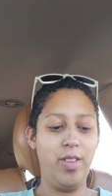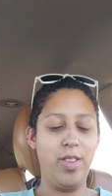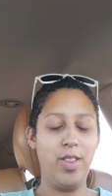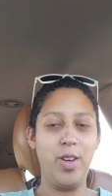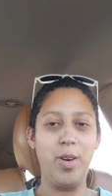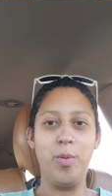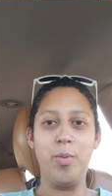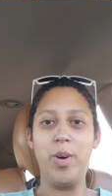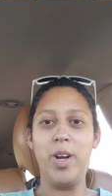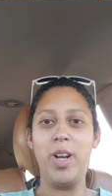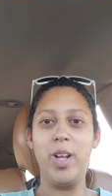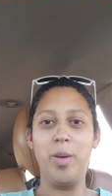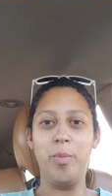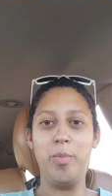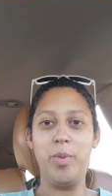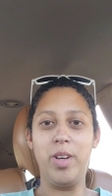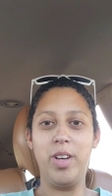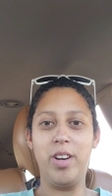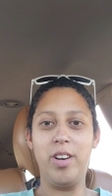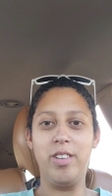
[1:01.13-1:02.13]
their wedding
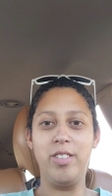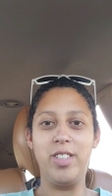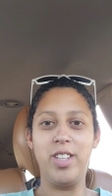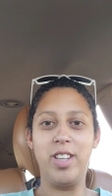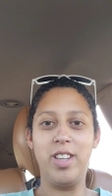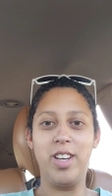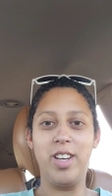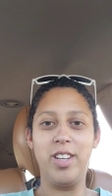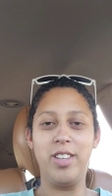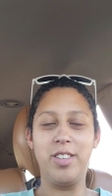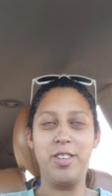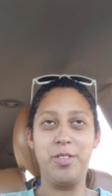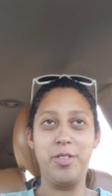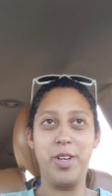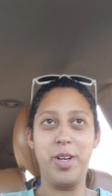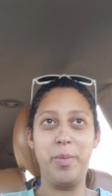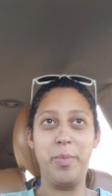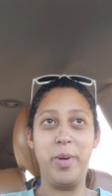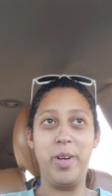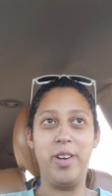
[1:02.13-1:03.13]
be our deadline to
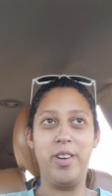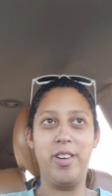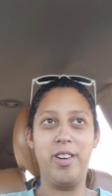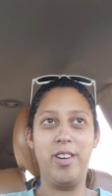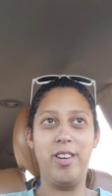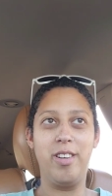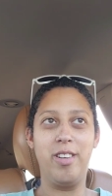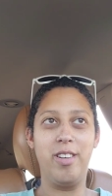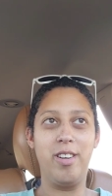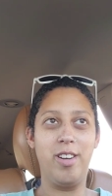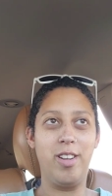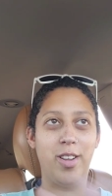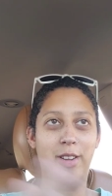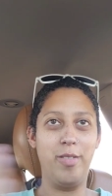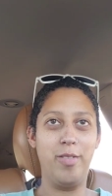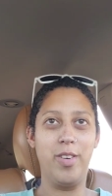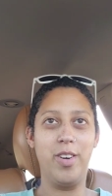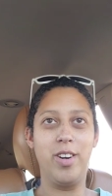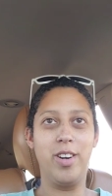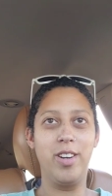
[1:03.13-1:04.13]
try to meet our all
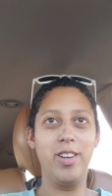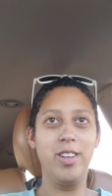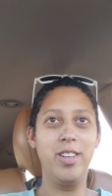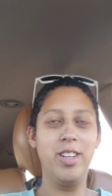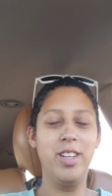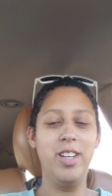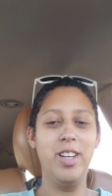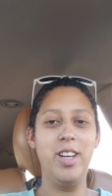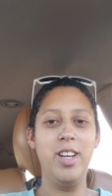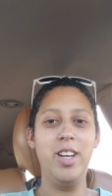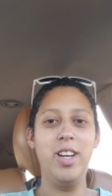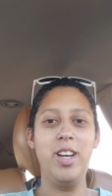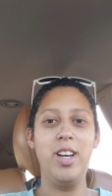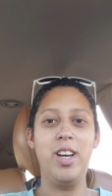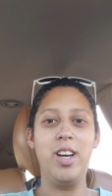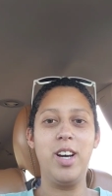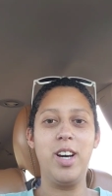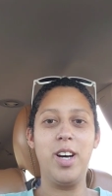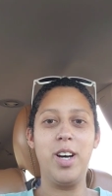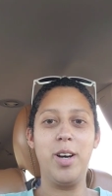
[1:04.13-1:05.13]
of our
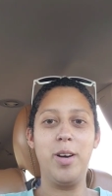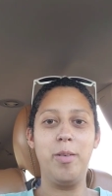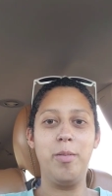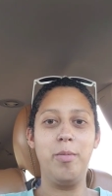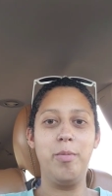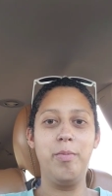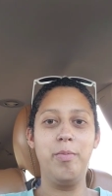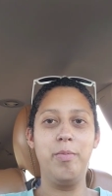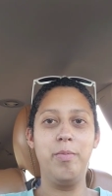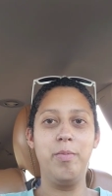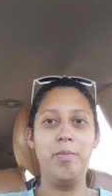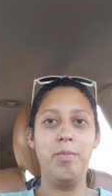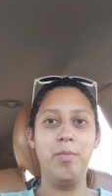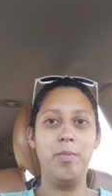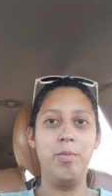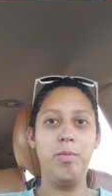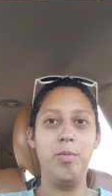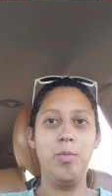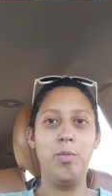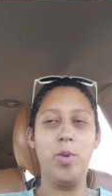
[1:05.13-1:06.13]
um,
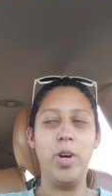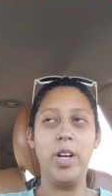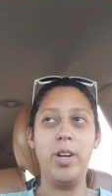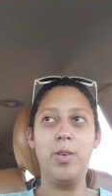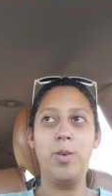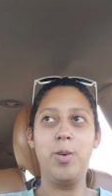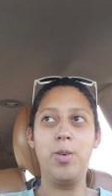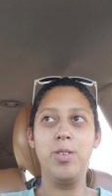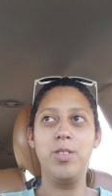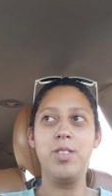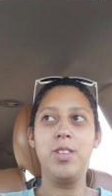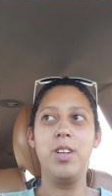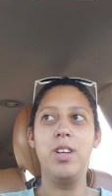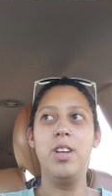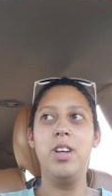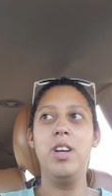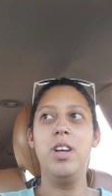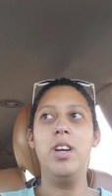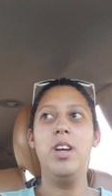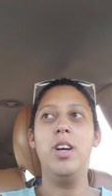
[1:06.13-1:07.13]
weight goals,
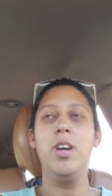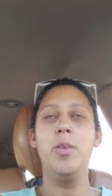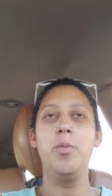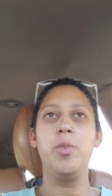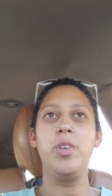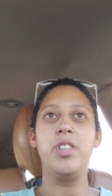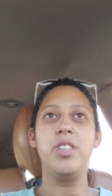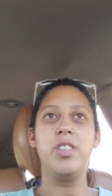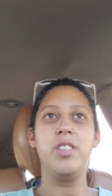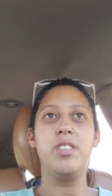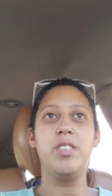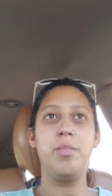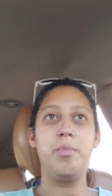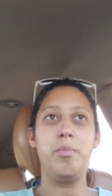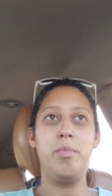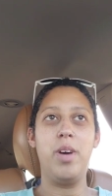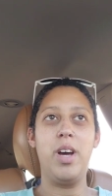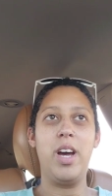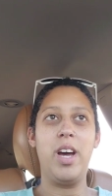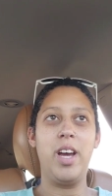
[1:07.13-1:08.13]
which is
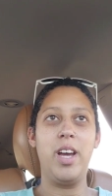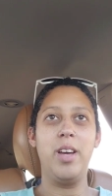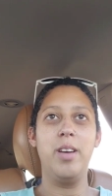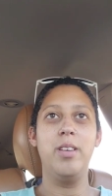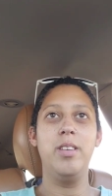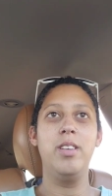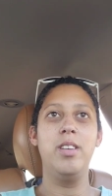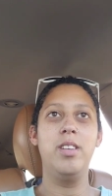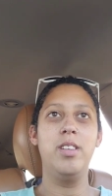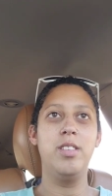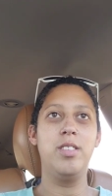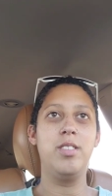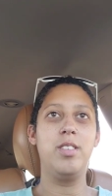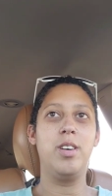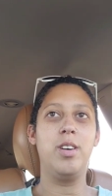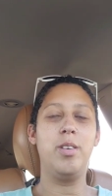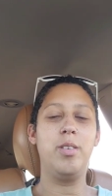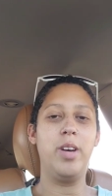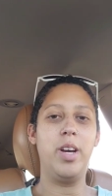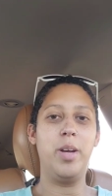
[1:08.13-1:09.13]
in May,
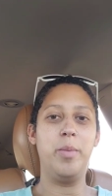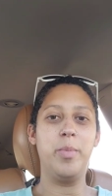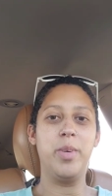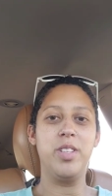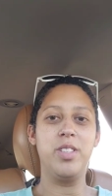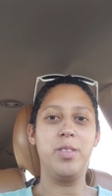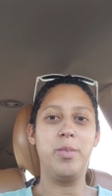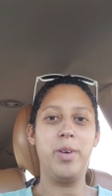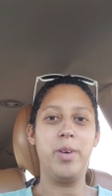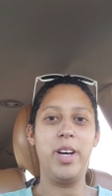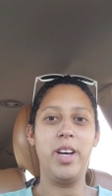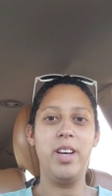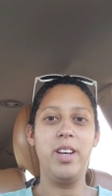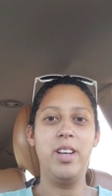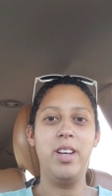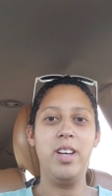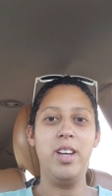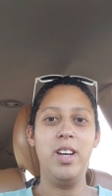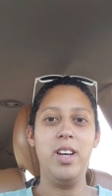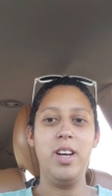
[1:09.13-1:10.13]
so eight months away.
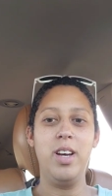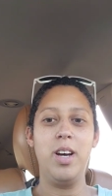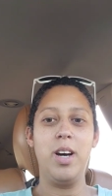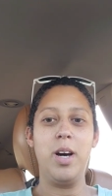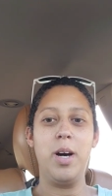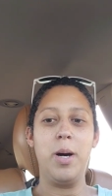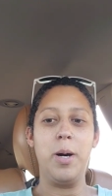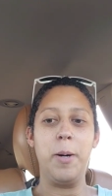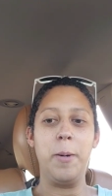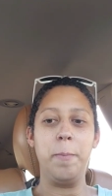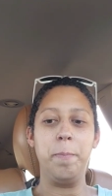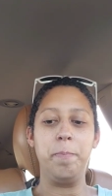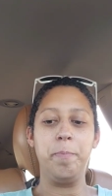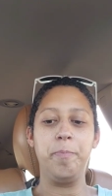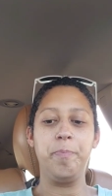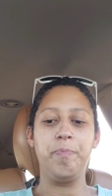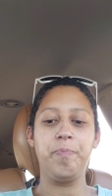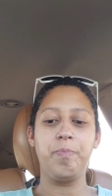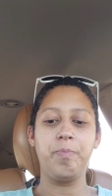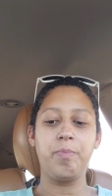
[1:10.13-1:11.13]

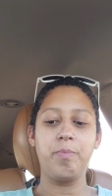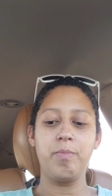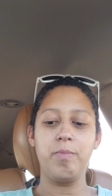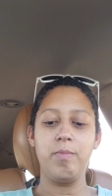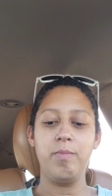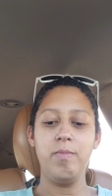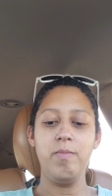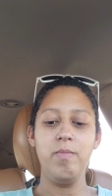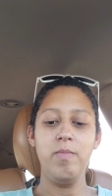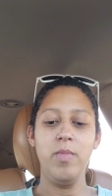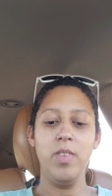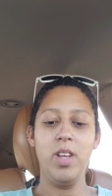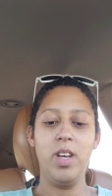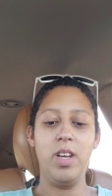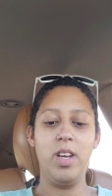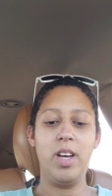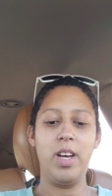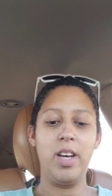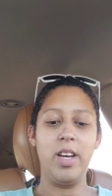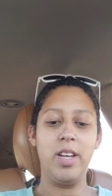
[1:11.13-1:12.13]
Um,
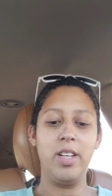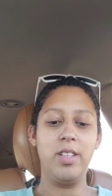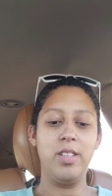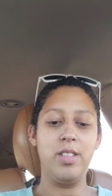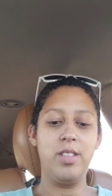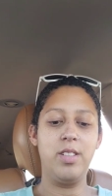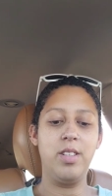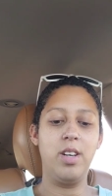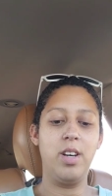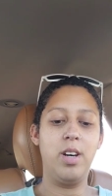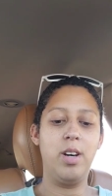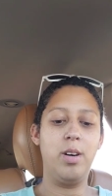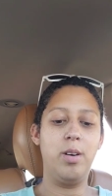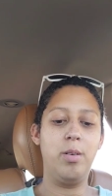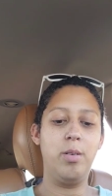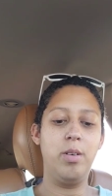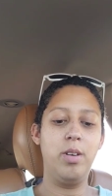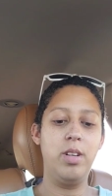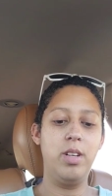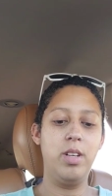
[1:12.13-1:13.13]
and
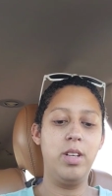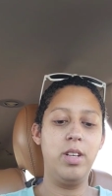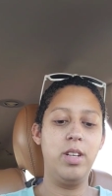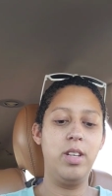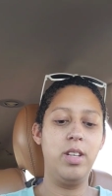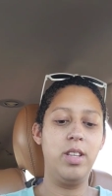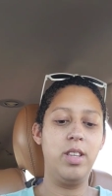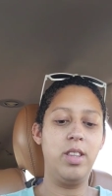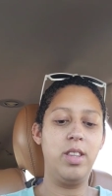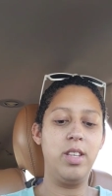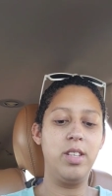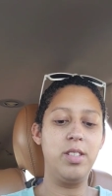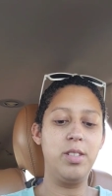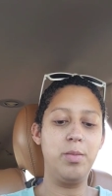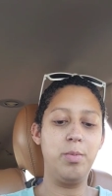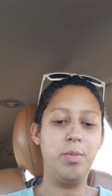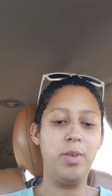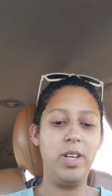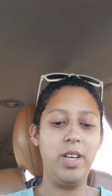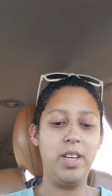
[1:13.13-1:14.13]
so
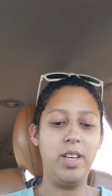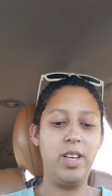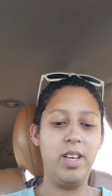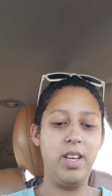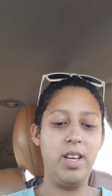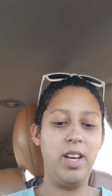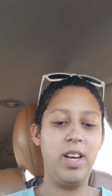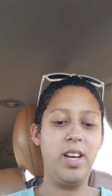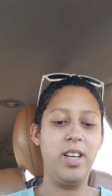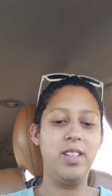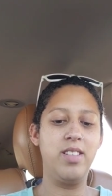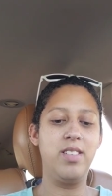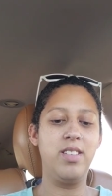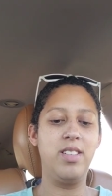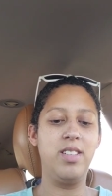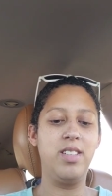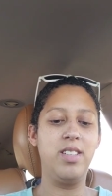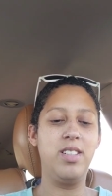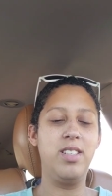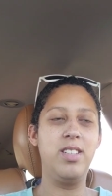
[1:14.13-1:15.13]
this week
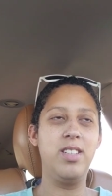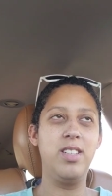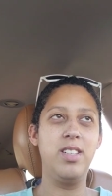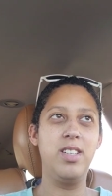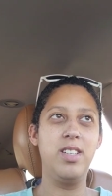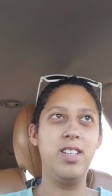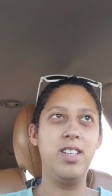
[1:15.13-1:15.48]
hasn't,